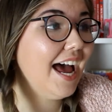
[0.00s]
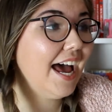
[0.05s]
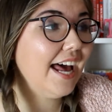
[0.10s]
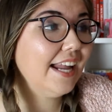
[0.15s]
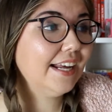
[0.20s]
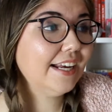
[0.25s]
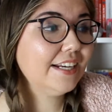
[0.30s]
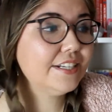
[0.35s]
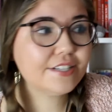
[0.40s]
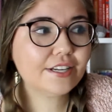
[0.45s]

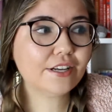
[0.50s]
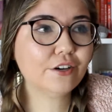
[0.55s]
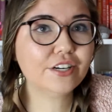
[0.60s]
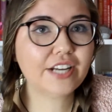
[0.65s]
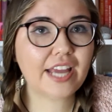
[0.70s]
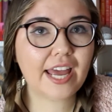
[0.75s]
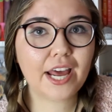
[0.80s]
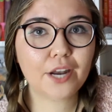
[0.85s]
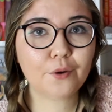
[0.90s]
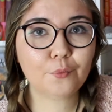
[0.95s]
and I don't
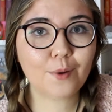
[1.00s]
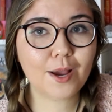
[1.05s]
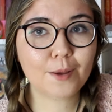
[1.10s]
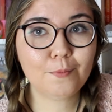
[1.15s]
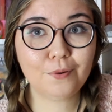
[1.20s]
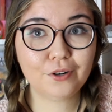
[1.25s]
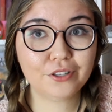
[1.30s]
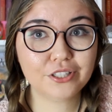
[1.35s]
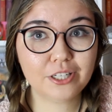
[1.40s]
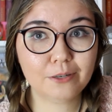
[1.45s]
get why
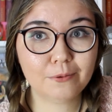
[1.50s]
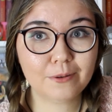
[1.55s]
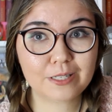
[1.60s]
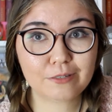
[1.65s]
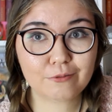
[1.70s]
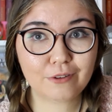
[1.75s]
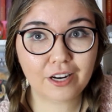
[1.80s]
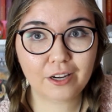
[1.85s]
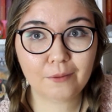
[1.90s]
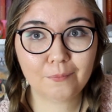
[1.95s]

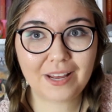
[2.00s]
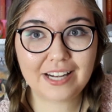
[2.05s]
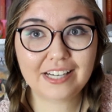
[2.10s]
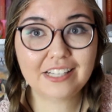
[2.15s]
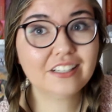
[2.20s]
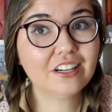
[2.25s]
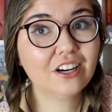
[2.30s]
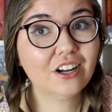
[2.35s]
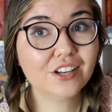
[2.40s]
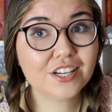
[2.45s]
booktubers recommend
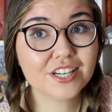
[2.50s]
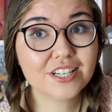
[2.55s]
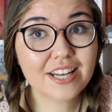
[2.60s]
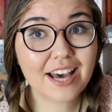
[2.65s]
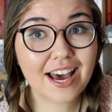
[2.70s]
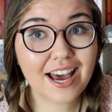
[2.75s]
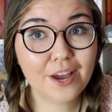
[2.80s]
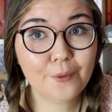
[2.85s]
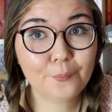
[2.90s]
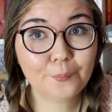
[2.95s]
it all the
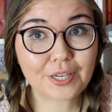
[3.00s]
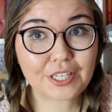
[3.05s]
time,